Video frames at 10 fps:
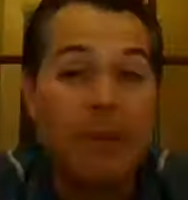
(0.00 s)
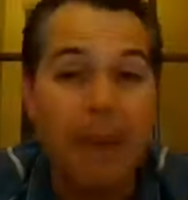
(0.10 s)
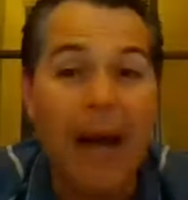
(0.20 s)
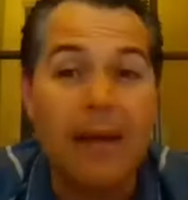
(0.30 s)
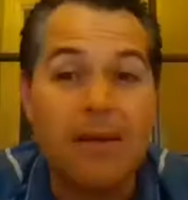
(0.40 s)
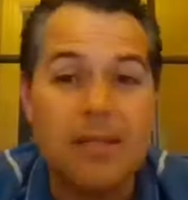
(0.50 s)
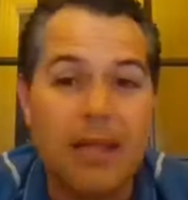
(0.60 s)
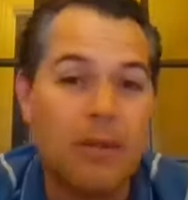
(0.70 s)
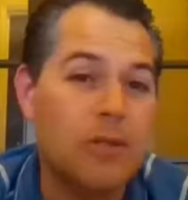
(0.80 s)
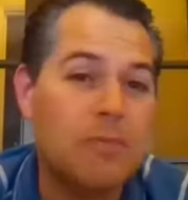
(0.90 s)
buyers.
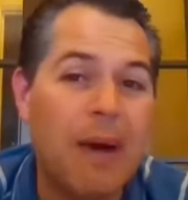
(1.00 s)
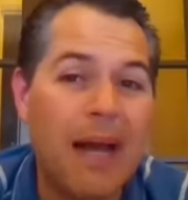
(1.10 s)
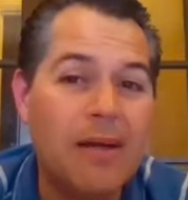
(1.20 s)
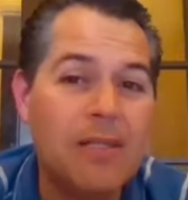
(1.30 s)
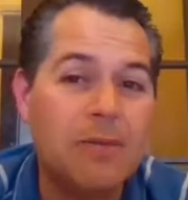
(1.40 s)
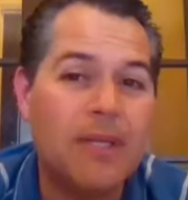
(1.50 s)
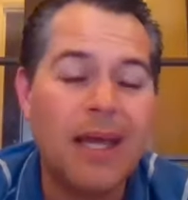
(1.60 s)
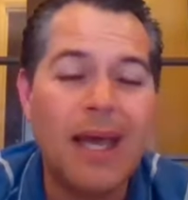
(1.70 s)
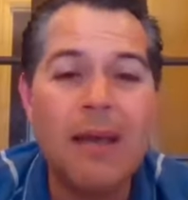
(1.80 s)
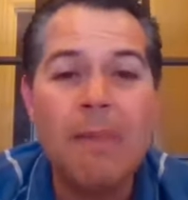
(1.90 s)
And those buyers one
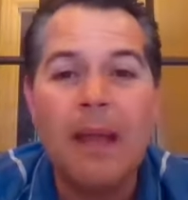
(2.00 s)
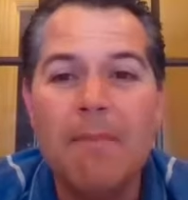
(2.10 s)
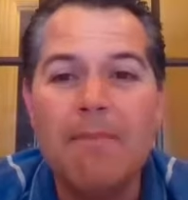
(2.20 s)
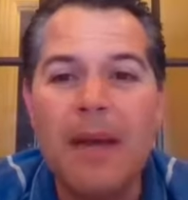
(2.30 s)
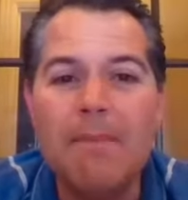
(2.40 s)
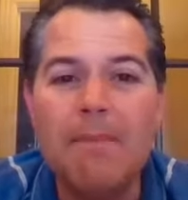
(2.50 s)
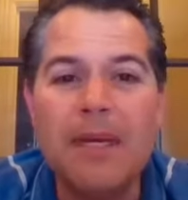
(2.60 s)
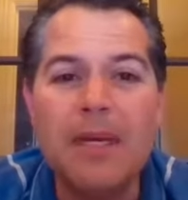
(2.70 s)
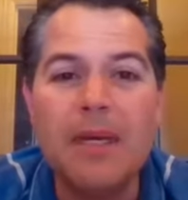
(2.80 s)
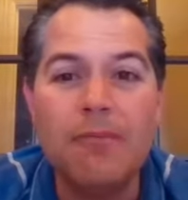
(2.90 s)
day may
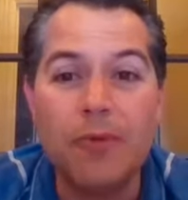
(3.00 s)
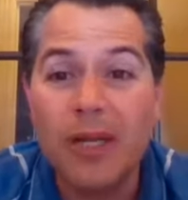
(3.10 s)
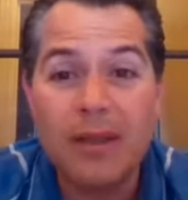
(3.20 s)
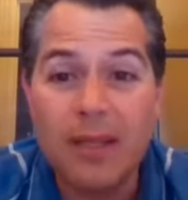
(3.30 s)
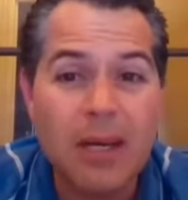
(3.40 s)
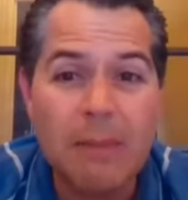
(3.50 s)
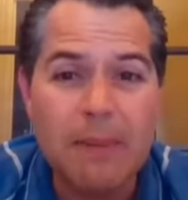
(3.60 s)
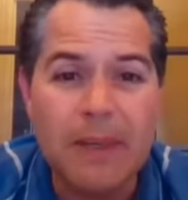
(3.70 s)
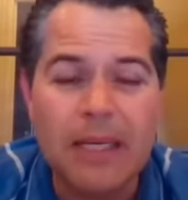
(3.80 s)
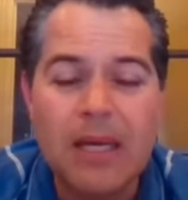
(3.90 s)
be running the
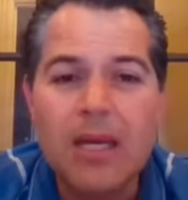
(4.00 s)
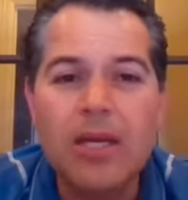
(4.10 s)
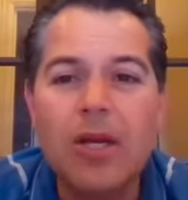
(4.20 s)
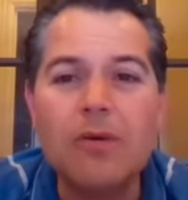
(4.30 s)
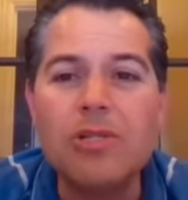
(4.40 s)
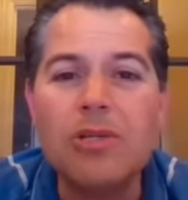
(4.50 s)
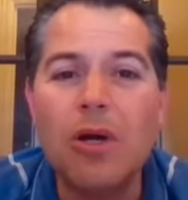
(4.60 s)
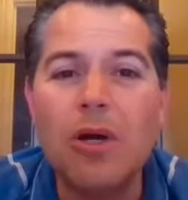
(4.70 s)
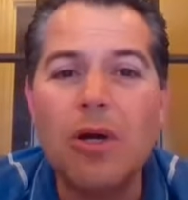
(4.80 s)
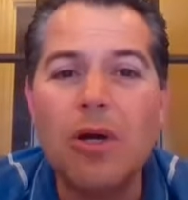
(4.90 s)
company.
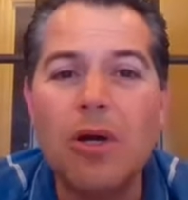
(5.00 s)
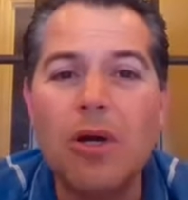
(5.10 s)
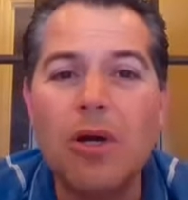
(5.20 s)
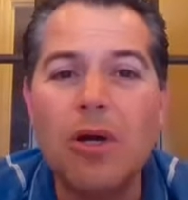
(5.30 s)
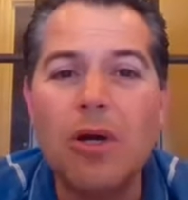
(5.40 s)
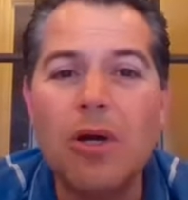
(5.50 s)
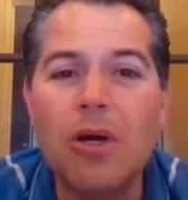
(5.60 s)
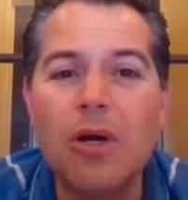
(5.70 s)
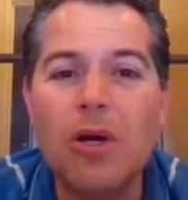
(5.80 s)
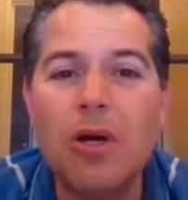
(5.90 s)
So always, no